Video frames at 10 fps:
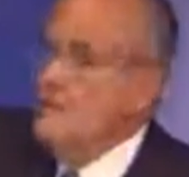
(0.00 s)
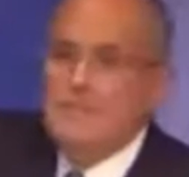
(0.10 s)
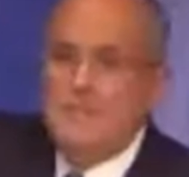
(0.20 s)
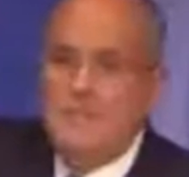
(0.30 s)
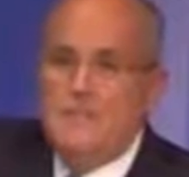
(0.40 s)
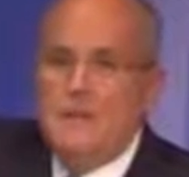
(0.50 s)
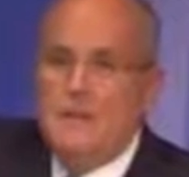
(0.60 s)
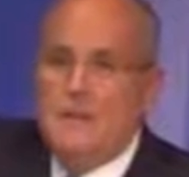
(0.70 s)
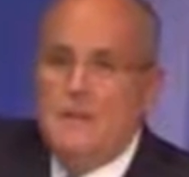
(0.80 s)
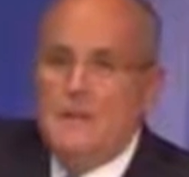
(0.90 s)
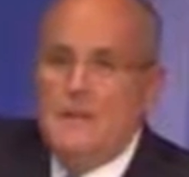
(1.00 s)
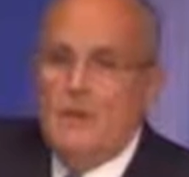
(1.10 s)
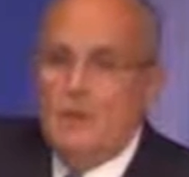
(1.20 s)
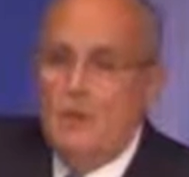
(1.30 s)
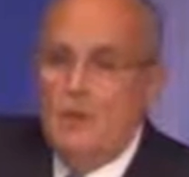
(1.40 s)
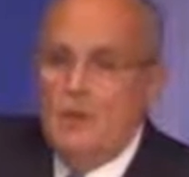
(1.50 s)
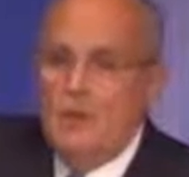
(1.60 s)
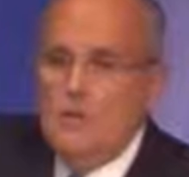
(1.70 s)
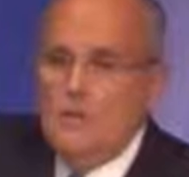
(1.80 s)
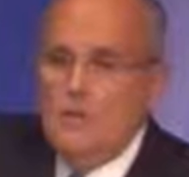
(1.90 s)
that you see there on that
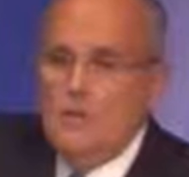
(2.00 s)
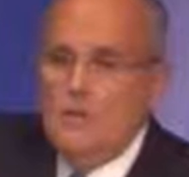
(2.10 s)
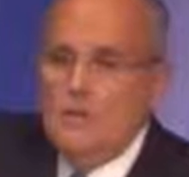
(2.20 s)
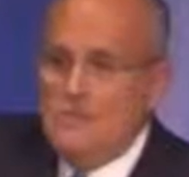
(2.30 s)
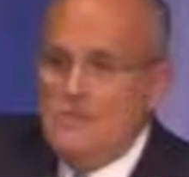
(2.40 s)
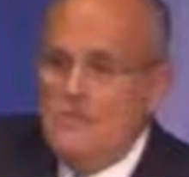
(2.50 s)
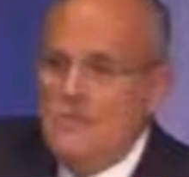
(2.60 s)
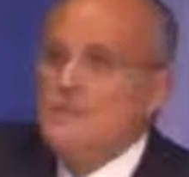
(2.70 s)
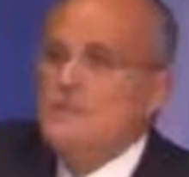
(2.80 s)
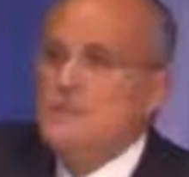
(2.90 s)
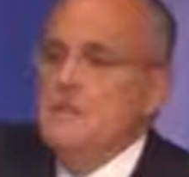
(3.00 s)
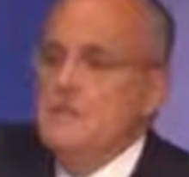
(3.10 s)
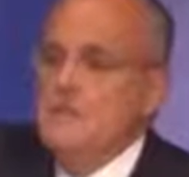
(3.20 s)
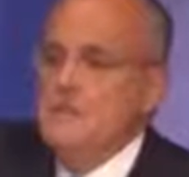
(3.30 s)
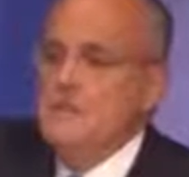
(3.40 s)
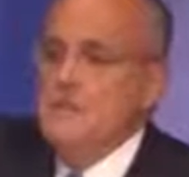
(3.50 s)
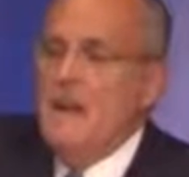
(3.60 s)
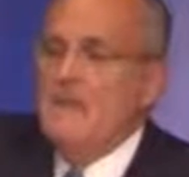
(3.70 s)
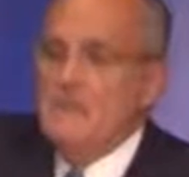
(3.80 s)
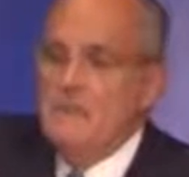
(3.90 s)
wall who was slaughtered, who was
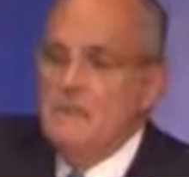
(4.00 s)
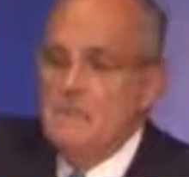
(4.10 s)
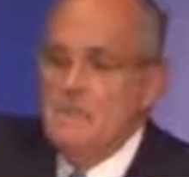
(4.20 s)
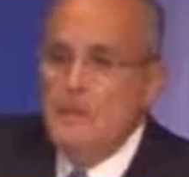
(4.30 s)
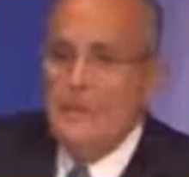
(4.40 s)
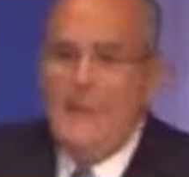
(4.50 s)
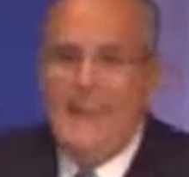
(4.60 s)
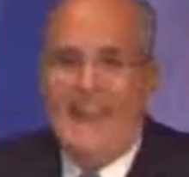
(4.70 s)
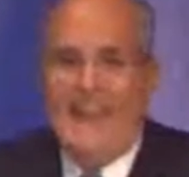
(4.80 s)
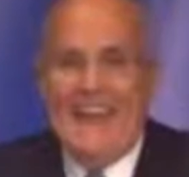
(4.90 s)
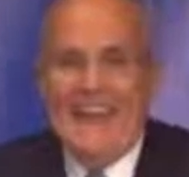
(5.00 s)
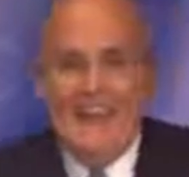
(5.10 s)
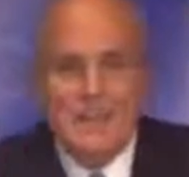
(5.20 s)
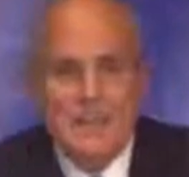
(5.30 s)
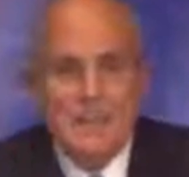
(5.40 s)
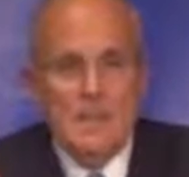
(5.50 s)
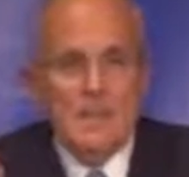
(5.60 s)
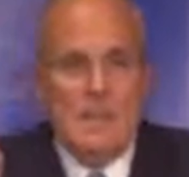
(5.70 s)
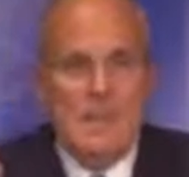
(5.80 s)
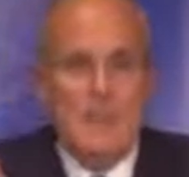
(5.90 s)
massacred, had
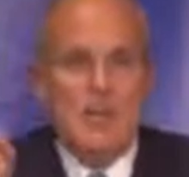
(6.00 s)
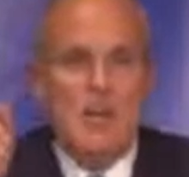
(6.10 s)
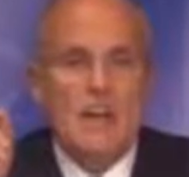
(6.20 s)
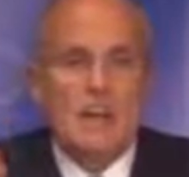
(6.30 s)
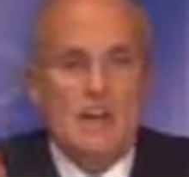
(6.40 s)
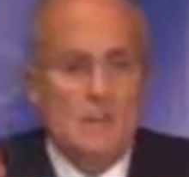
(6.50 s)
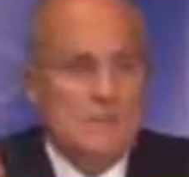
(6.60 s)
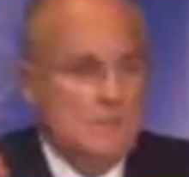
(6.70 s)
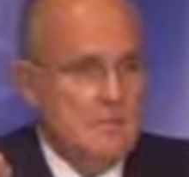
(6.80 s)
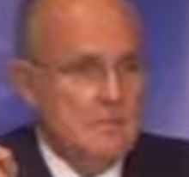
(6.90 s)
a letter